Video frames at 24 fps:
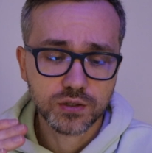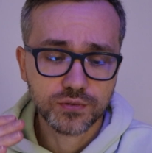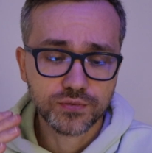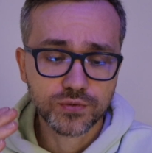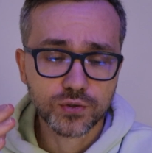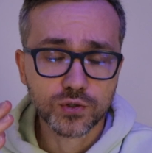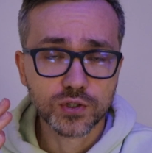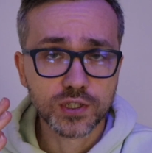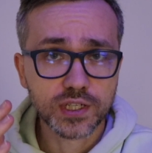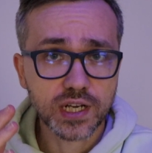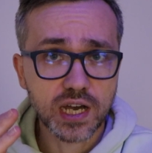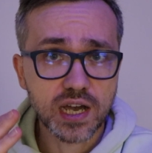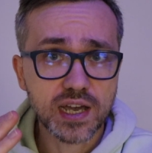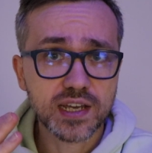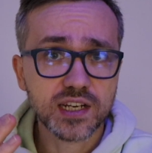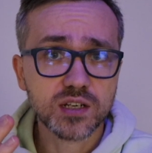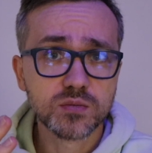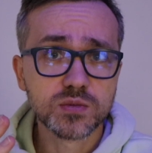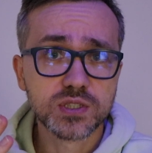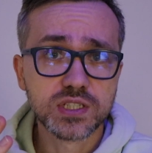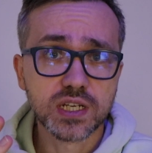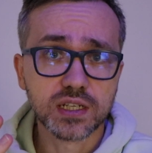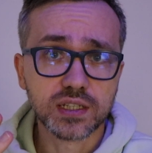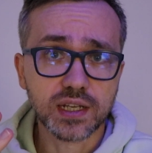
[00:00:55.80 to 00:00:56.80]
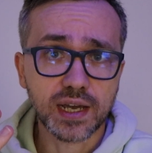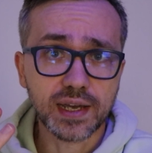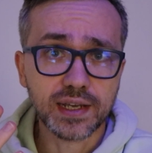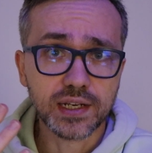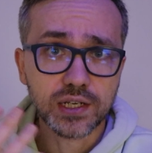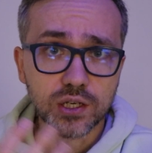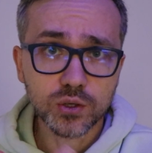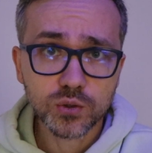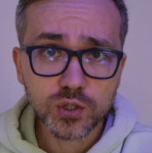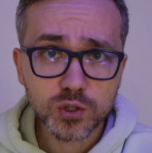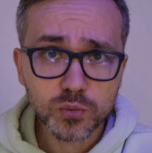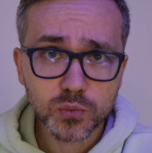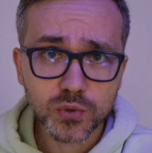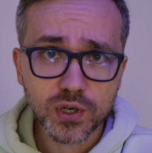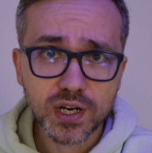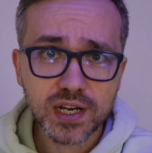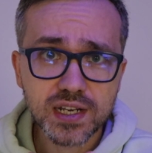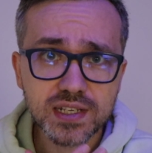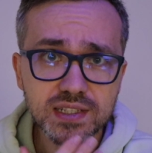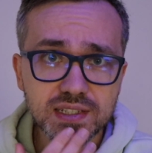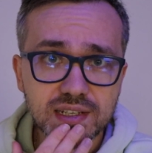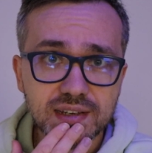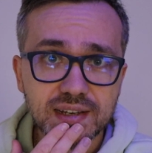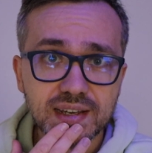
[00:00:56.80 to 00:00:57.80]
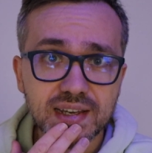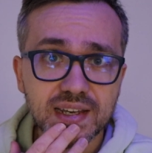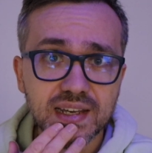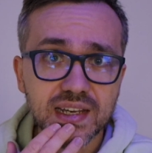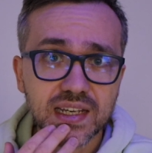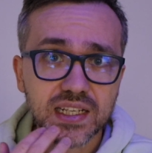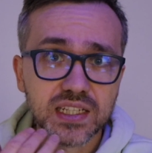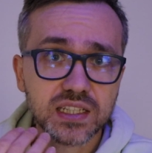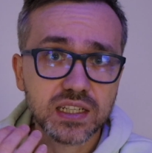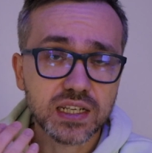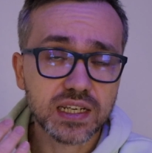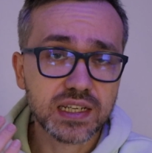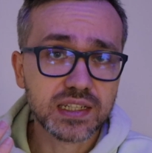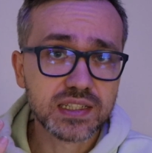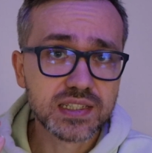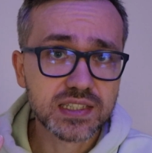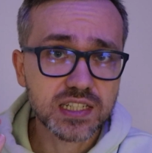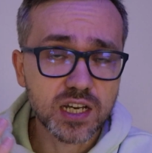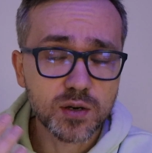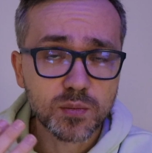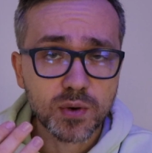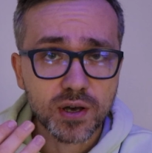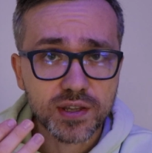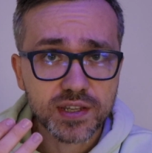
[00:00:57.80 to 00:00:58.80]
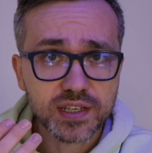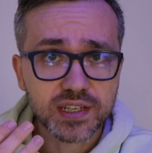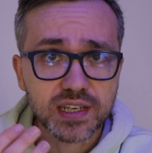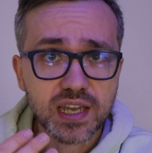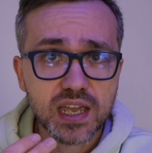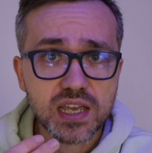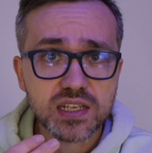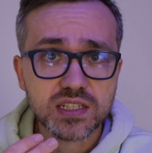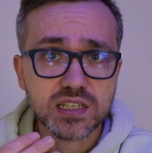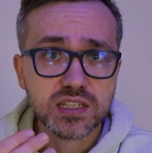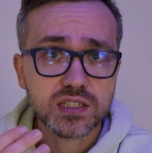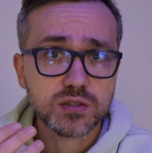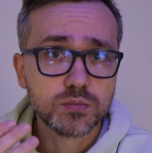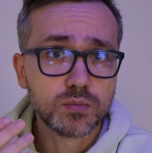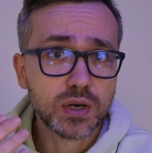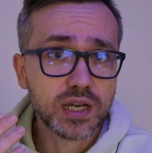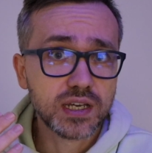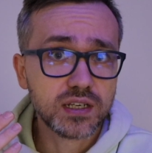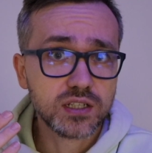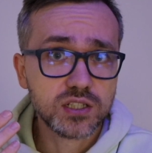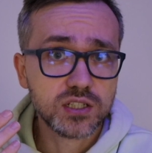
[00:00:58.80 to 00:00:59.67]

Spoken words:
for the items that I know the price, and in some other cases my